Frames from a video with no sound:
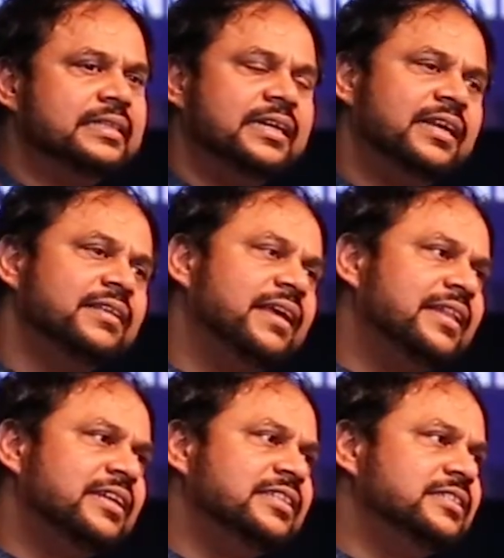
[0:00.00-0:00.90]
It is
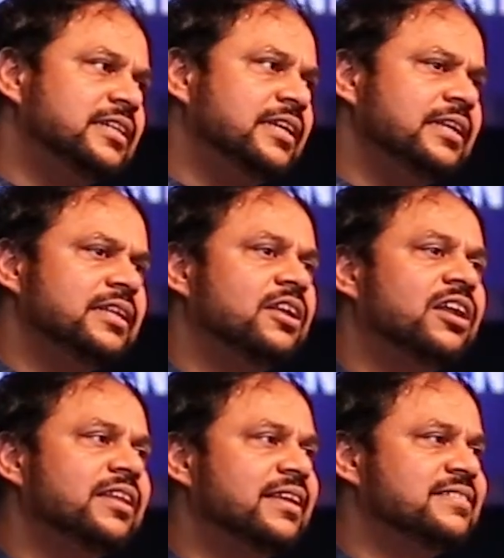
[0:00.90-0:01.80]
neither the journey nor
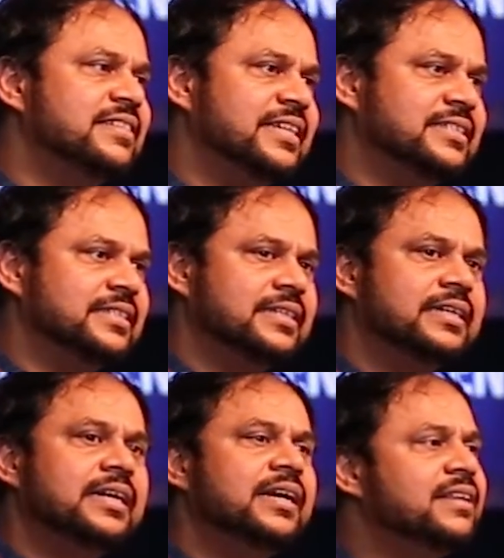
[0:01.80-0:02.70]
the destination.
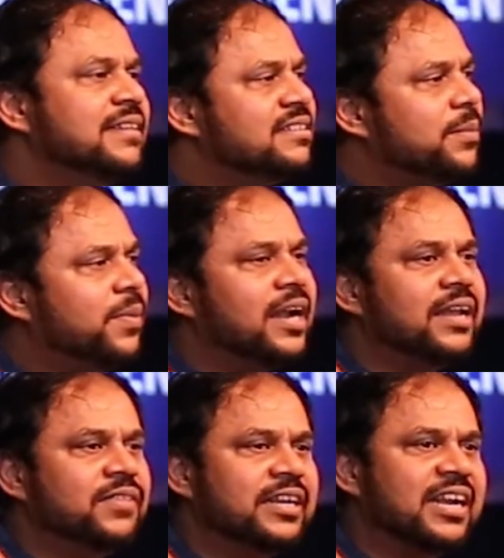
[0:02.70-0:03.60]
It is just a part
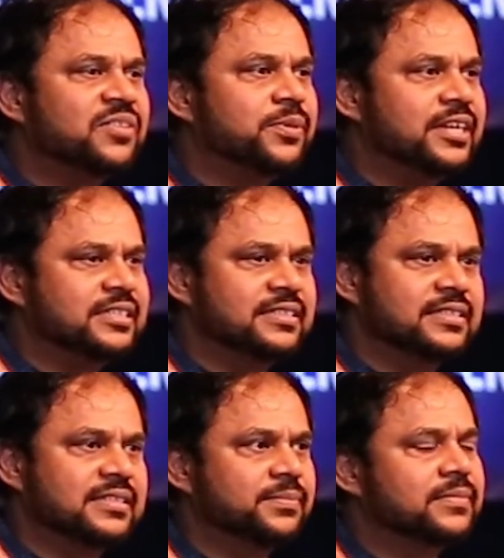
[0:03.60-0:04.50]
of the transportation
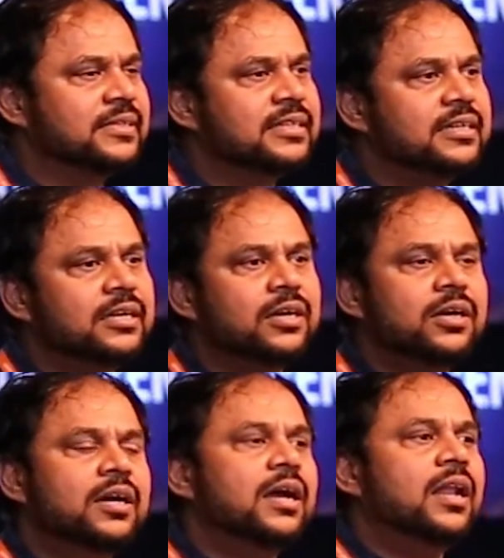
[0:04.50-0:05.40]
system.
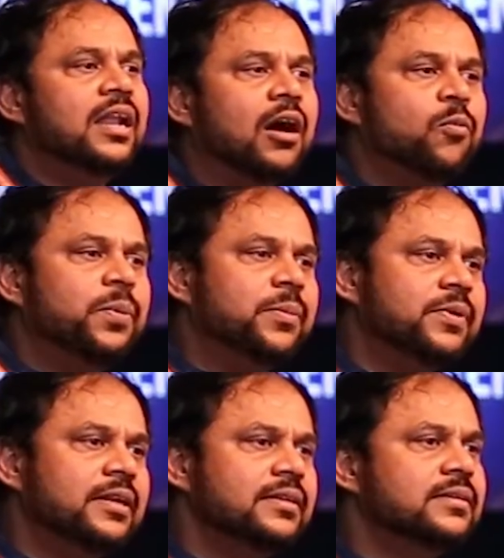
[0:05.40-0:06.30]
Love
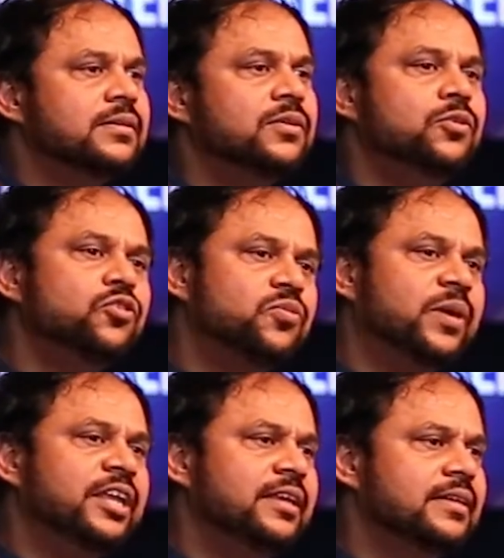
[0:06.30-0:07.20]
people, use
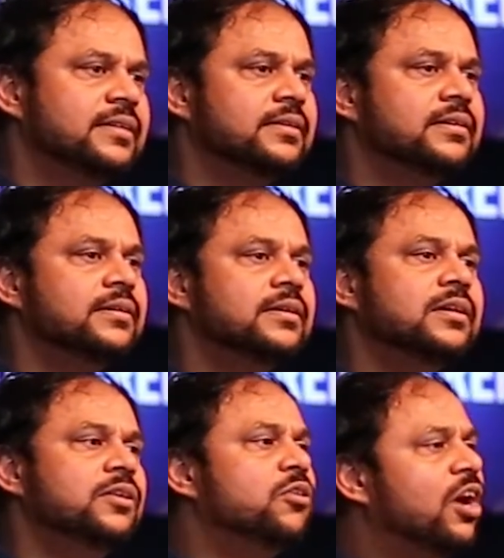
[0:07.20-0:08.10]
money,
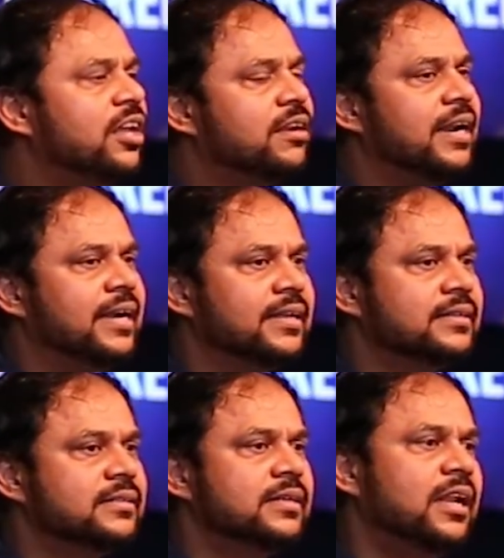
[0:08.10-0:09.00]
you got it right.
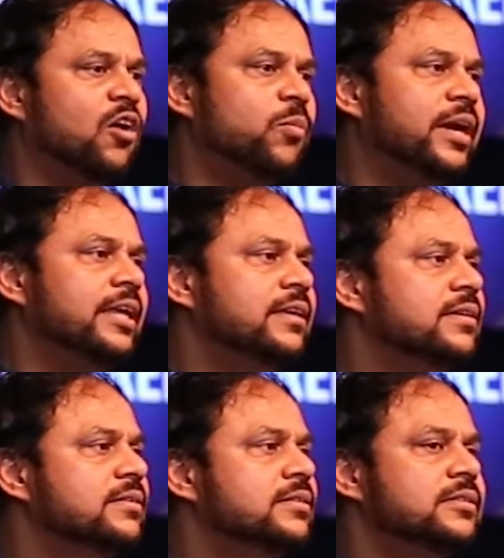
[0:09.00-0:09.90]
Love money,
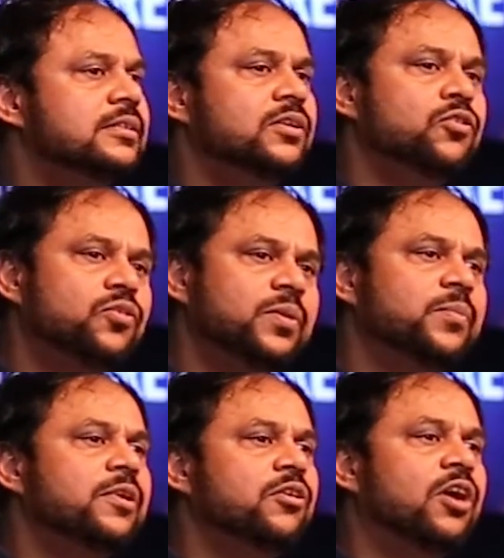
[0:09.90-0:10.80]
use people,
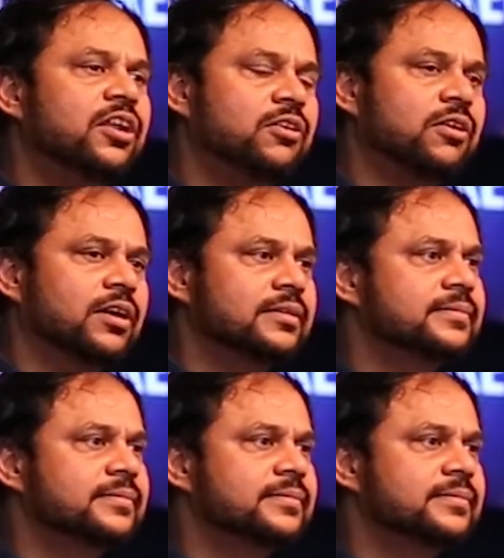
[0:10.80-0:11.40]
you got it wrong.